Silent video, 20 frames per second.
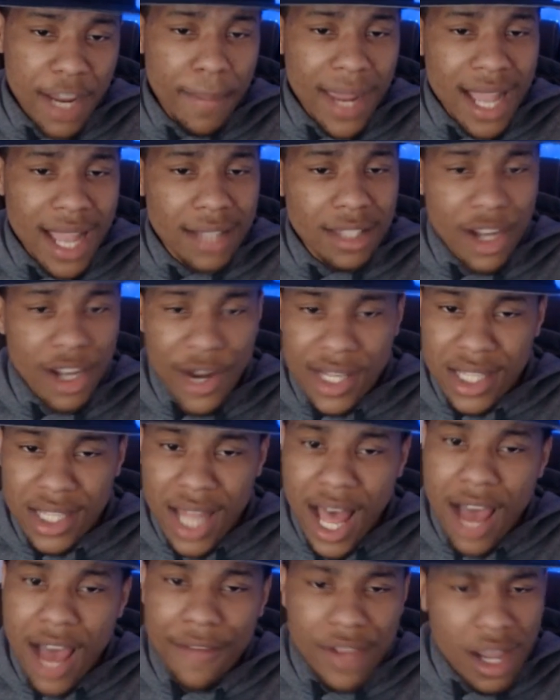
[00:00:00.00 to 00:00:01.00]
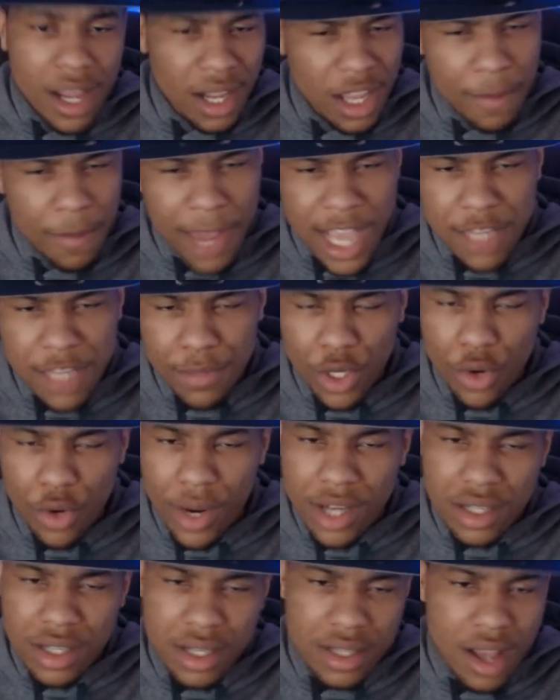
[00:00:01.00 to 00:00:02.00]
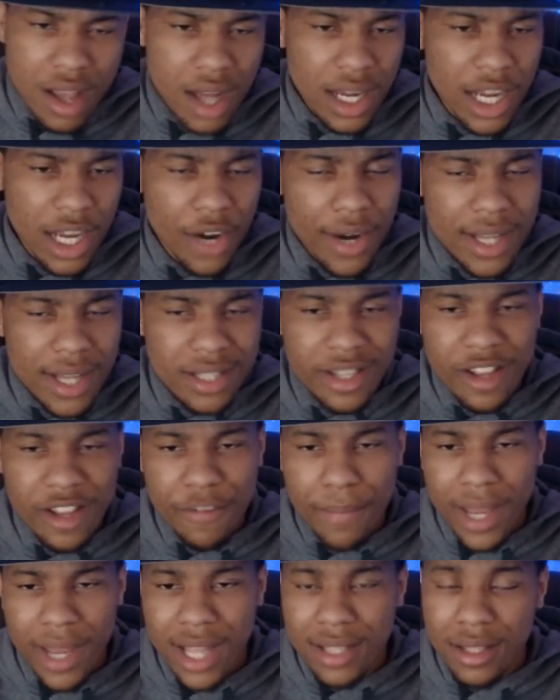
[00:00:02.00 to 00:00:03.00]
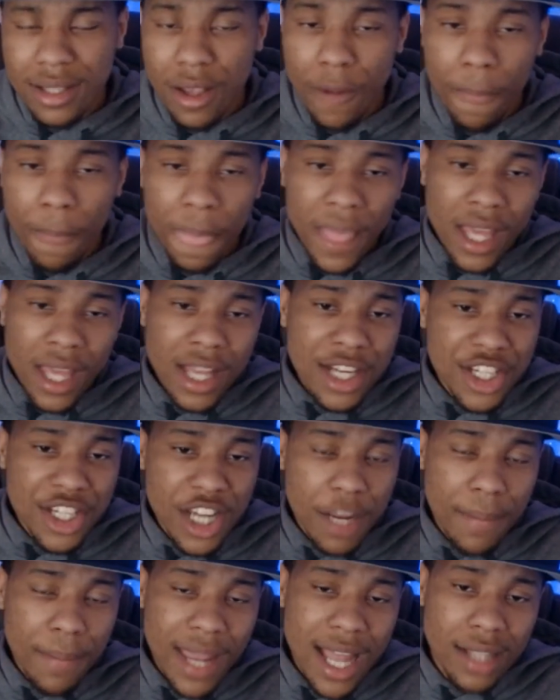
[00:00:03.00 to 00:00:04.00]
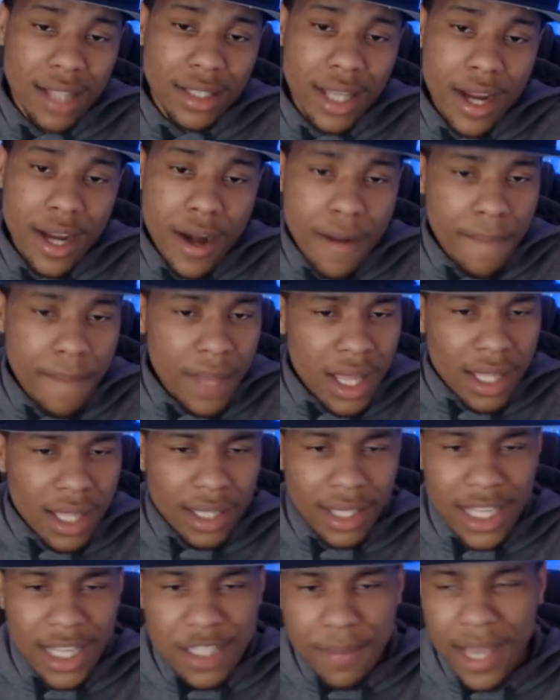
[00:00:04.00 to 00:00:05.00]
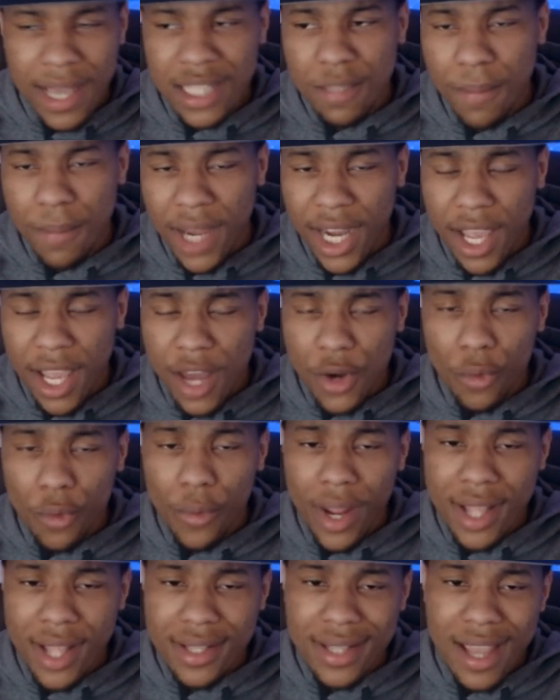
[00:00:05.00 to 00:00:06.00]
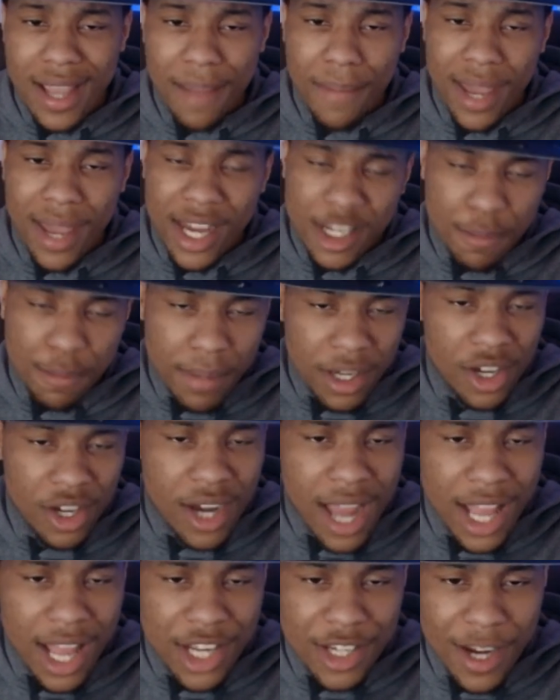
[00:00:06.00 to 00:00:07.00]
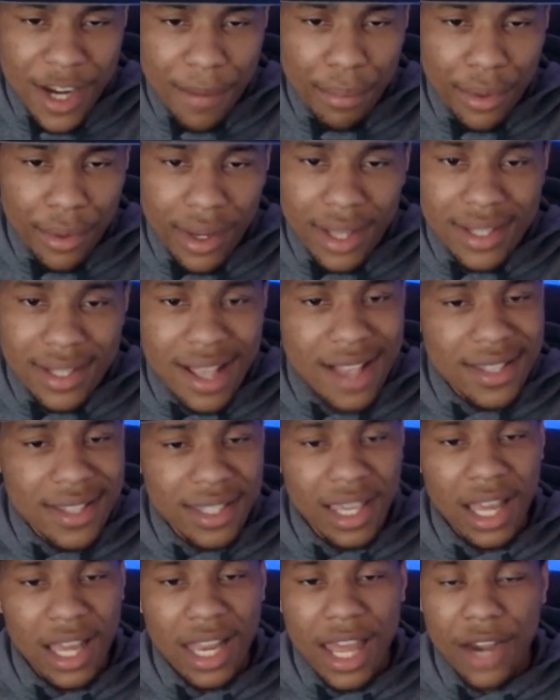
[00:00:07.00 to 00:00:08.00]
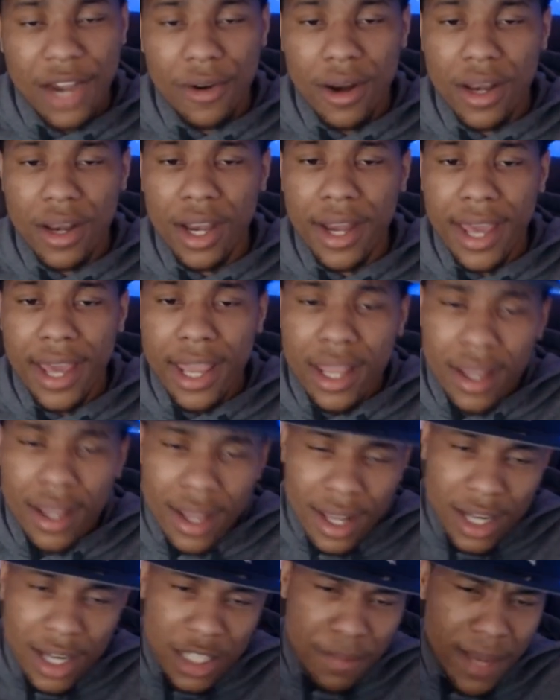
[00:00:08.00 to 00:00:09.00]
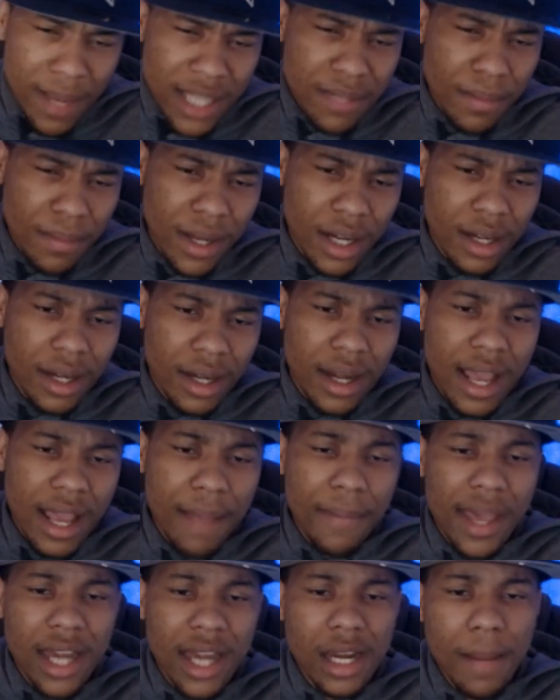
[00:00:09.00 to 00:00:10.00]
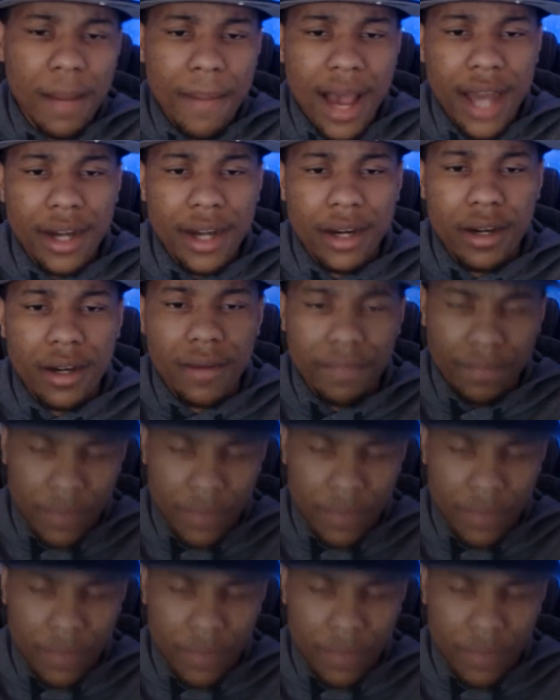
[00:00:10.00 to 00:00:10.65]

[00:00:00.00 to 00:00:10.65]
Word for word: me out there. It's live. Y'all can come ask me questions, all that great stuff, man. So check me out there. Let's make some money on a Wednesday, man. It's been your guy, Jay Briggs. I'll see y'all later on today. Let's make some money today, man. I'm out of here.